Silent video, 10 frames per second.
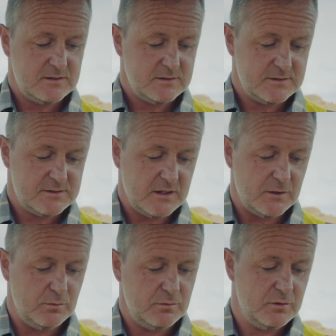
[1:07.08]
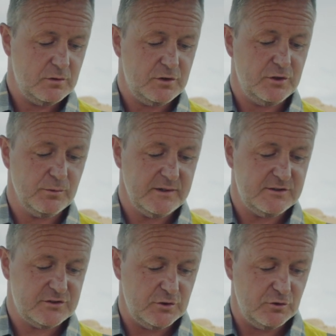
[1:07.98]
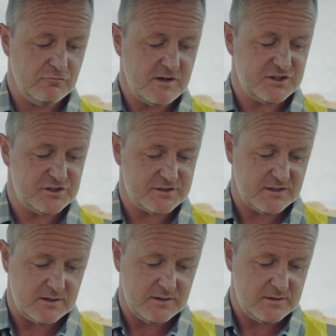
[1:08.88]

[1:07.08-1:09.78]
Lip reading: So you'll need to create